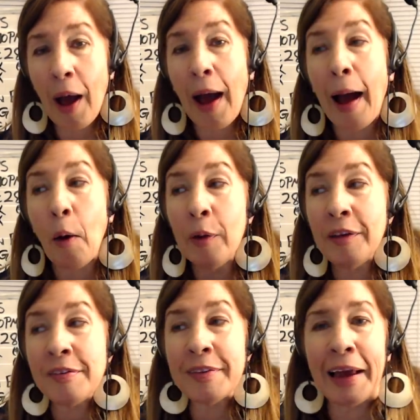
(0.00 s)
How
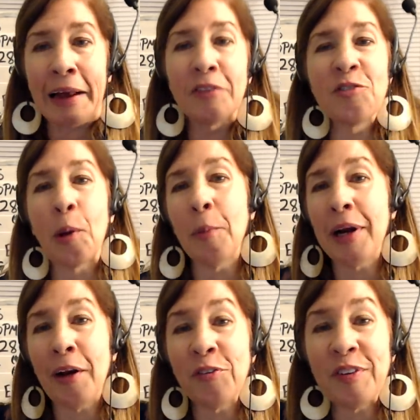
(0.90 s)
is that? Someone
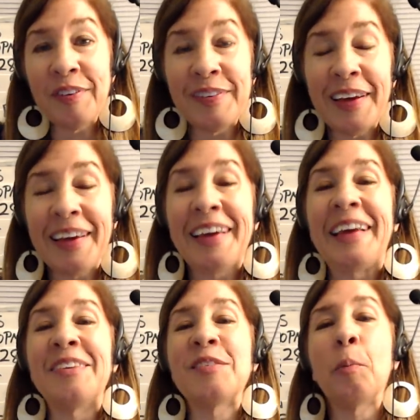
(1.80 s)
else is singing
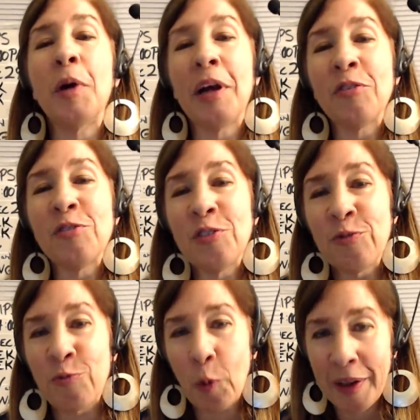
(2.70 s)
it. Someone else's
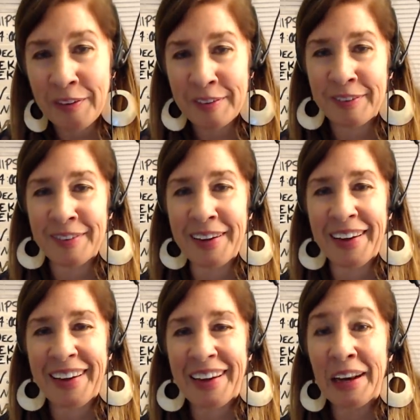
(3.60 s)
voice is
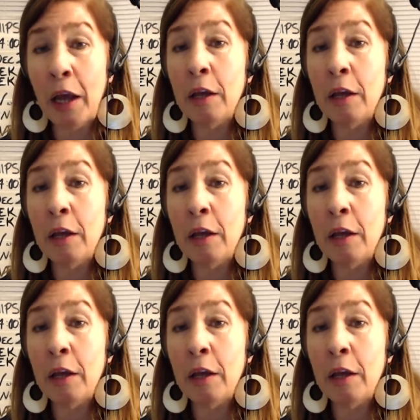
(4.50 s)
singing it.